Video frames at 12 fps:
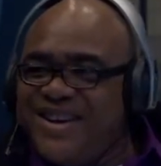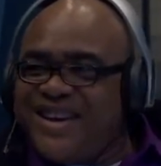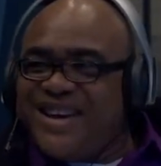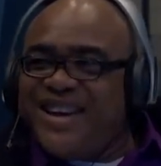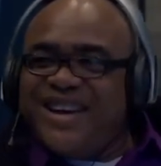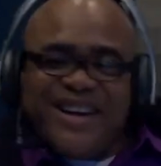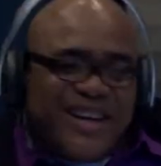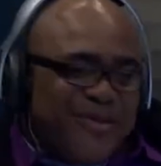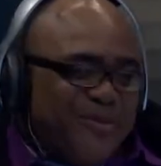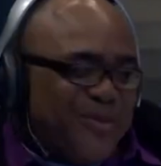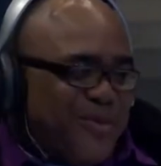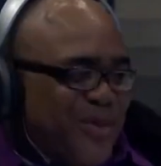
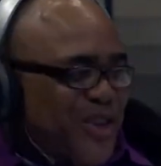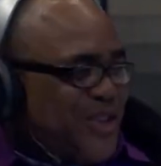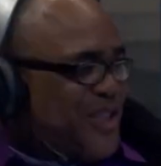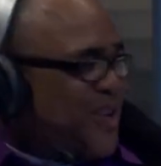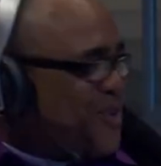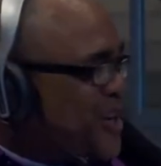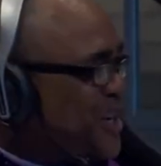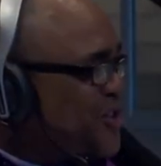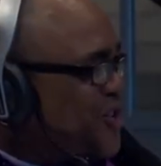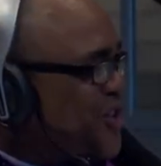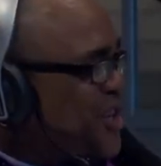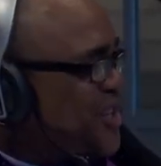This is actually
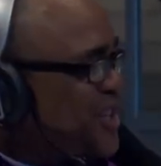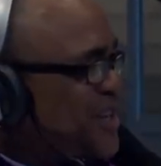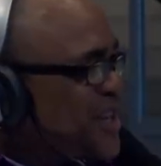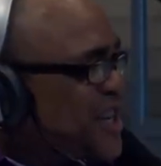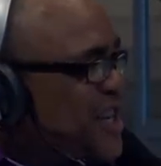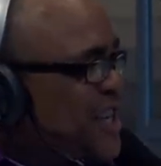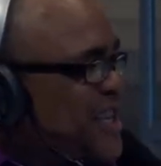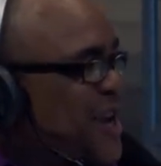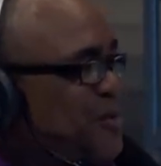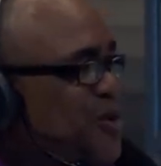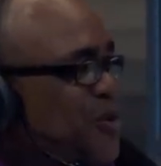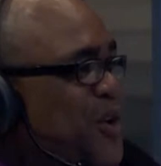interesting. In
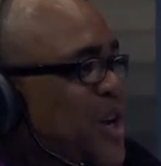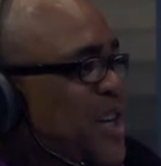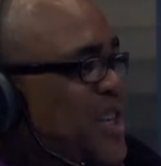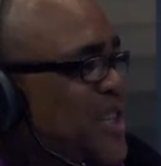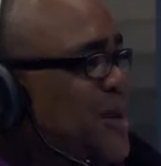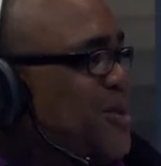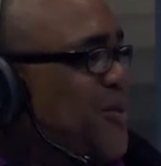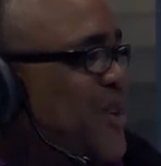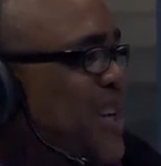terms of